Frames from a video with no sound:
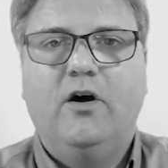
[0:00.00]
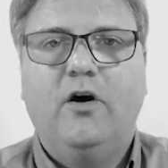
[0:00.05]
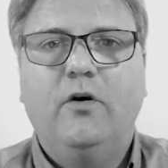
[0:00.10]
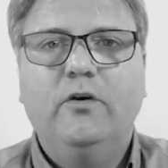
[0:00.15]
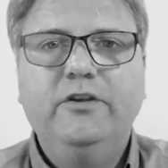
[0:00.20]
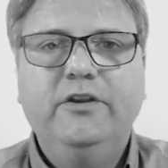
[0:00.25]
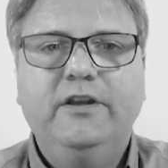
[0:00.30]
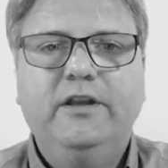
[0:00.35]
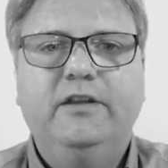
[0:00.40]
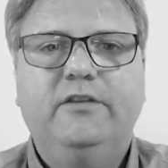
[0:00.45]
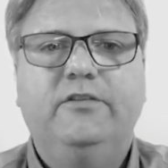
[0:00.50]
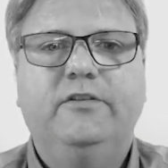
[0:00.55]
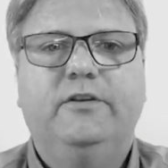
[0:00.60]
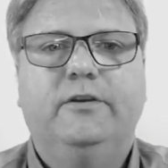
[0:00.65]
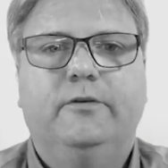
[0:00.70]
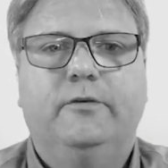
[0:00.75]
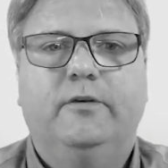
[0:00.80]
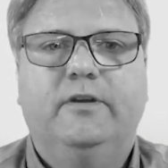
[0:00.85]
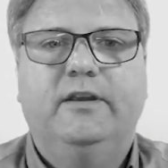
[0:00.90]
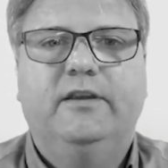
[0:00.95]
All you need to
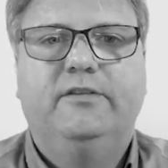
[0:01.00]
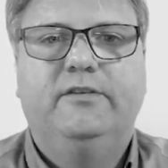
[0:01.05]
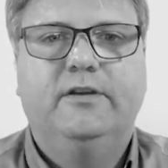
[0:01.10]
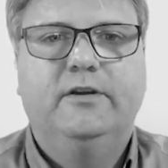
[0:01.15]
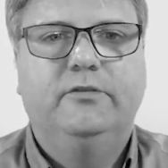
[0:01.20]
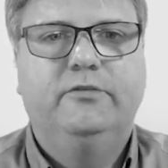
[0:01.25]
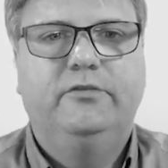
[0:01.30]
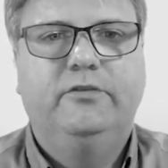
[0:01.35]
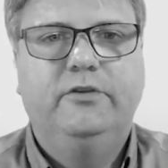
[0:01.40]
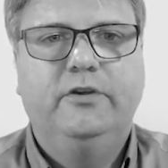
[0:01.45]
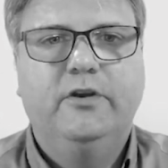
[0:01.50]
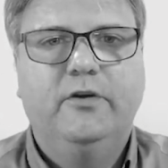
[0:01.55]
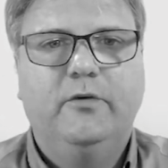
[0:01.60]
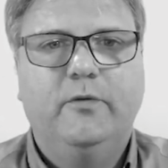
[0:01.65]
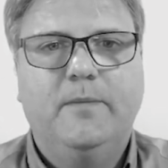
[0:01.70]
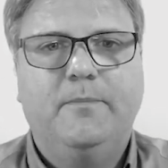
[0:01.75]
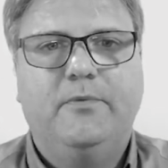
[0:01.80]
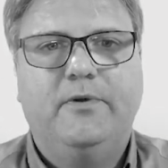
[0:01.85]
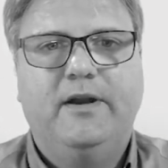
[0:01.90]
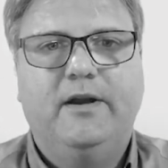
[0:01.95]
do is go to your
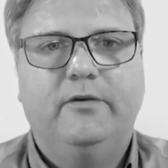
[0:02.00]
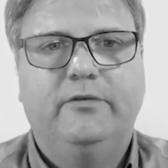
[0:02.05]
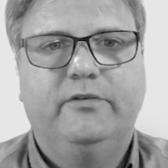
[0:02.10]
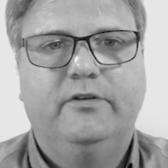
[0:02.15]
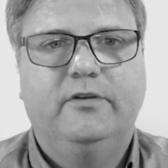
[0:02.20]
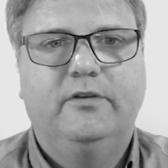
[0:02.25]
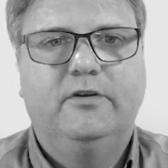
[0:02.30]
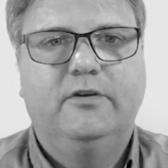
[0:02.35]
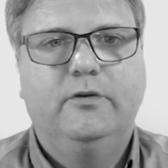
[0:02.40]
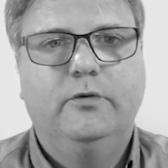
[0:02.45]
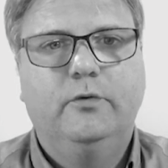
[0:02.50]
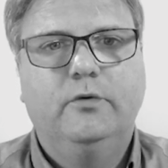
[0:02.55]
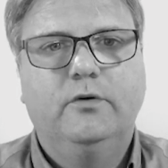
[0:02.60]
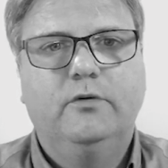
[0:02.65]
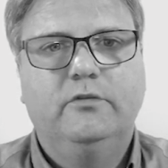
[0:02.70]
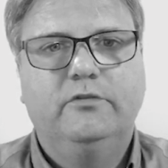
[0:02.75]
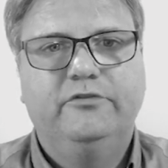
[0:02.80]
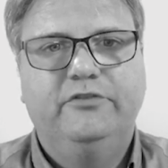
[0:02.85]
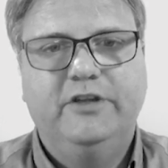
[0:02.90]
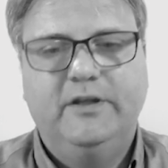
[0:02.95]
web browser,
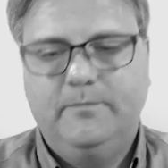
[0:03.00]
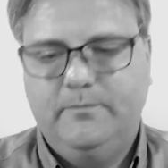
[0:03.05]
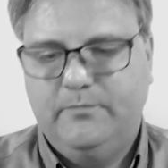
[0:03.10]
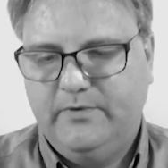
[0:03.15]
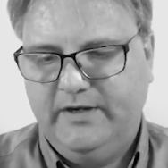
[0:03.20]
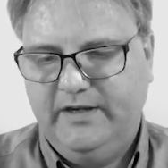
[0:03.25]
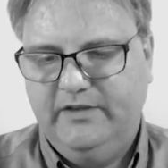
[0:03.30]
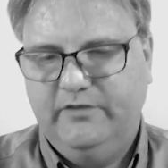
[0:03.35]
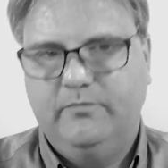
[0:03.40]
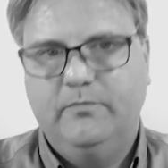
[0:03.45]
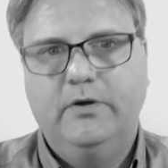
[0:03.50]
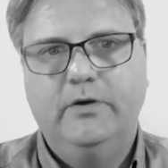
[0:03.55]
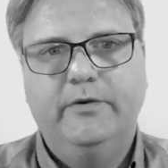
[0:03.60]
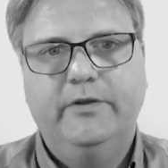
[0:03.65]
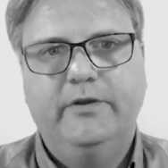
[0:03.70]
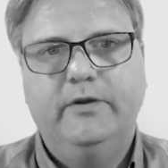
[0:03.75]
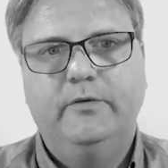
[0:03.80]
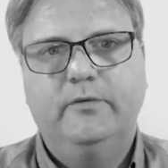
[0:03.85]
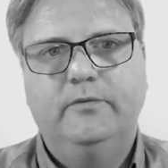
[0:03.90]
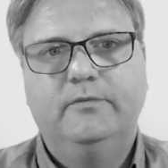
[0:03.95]
Google JetBrains
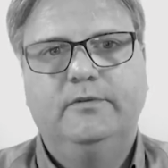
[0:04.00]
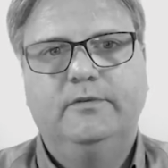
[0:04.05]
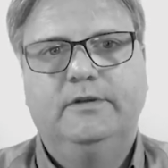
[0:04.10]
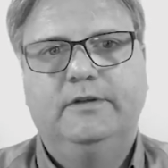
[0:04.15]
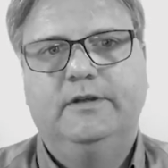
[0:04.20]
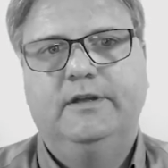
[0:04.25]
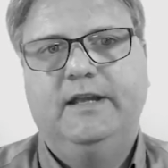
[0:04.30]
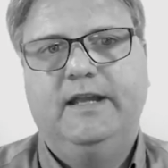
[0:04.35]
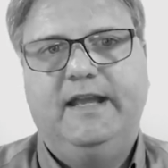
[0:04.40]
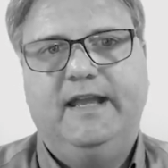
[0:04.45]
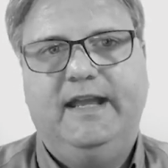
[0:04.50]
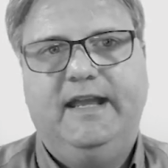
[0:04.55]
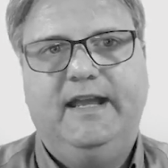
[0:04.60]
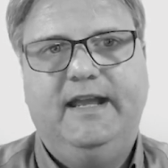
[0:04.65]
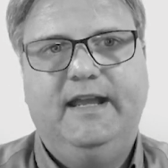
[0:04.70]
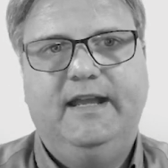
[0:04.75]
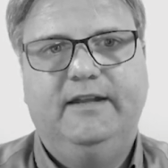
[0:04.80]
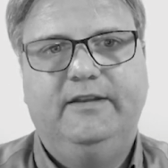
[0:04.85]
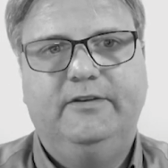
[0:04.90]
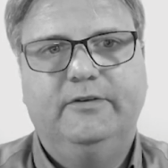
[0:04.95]
Mono,
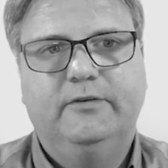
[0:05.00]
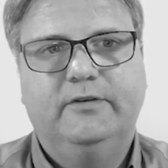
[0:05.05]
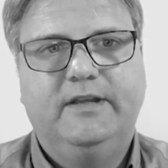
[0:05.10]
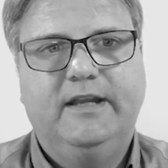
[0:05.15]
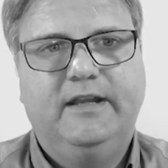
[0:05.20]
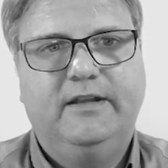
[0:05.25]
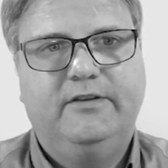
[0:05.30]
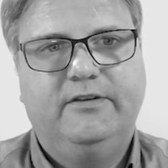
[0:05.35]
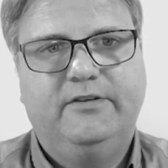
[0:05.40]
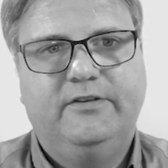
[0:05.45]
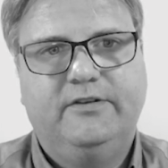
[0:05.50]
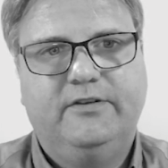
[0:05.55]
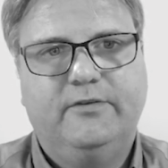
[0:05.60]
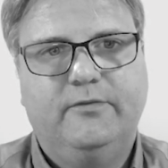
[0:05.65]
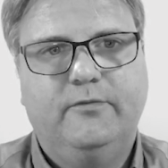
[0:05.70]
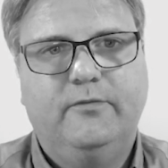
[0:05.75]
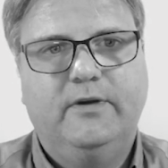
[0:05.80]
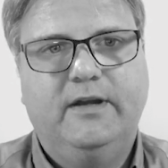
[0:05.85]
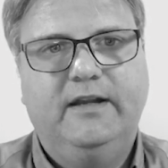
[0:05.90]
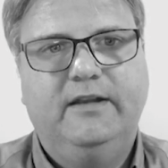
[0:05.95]
and you'll get
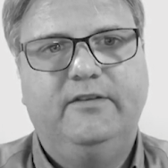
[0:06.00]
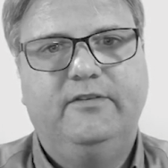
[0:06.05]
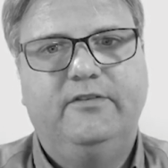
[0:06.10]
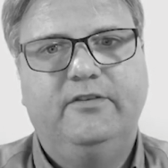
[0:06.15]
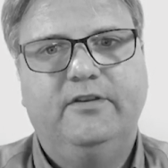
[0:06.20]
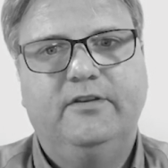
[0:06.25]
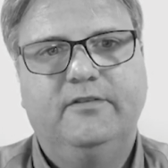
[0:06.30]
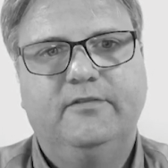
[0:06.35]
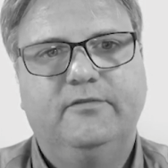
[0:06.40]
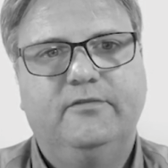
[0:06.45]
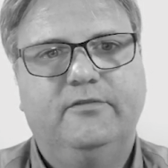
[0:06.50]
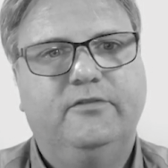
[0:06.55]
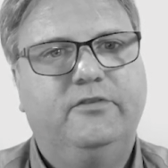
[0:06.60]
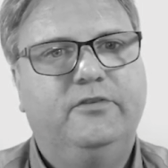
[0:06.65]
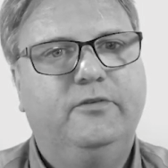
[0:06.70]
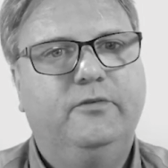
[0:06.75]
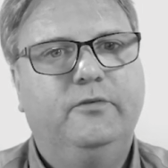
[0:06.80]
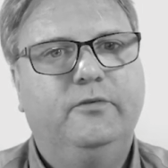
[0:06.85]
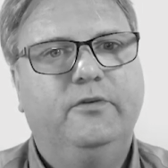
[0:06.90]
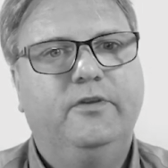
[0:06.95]
right
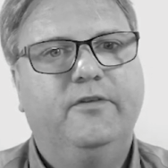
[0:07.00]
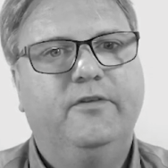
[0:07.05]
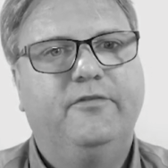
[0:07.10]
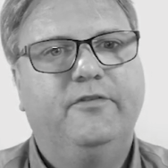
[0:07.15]
to the